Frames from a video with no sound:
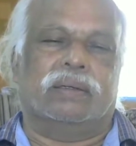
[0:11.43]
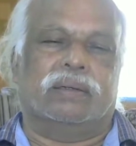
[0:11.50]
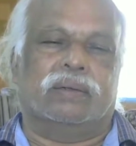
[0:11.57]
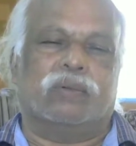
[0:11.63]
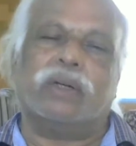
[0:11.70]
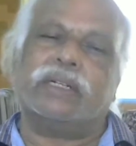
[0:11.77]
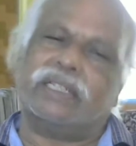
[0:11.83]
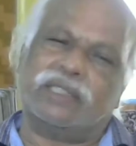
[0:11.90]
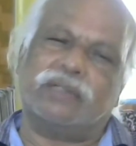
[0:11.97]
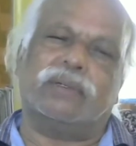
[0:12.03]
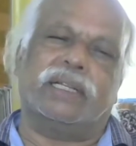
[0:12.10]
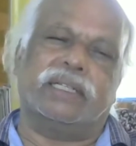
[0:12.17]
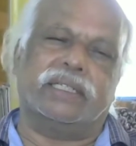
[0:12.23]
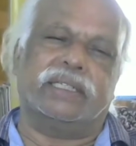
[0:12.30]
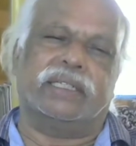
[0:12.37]
What is
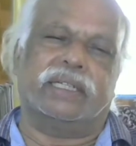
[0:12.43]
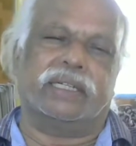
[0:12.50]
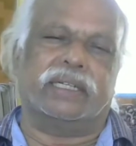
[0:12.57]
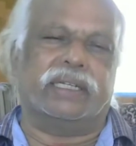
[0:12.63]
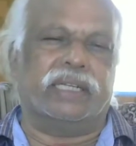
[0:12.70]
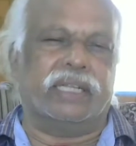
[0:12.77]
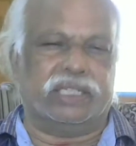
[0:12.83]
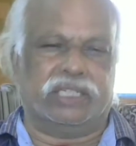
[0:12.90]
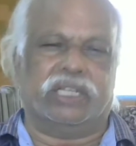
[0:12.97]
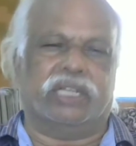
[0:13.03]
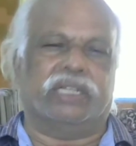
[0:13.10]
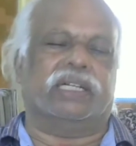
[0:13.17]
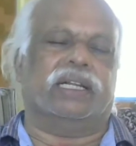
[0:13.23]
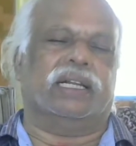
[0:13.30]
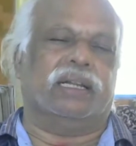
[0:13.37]
civil engineering in
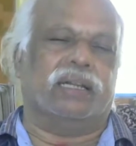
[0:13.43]
general?